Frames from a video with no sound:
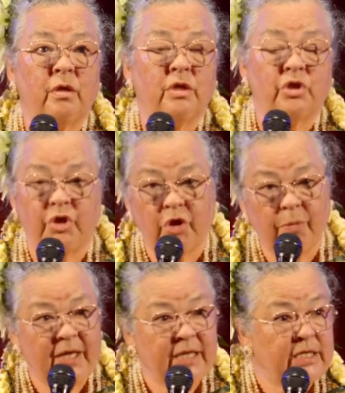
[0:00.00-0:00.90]
The sugar
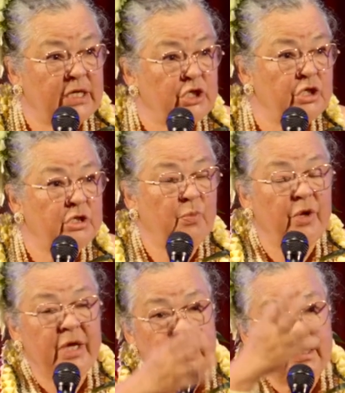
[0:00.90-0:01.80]
plantations
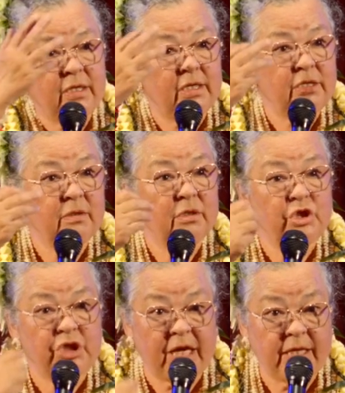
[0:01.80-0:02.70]
bring in the
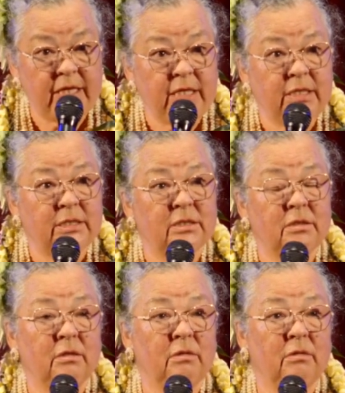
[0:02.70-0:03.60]
Chinese.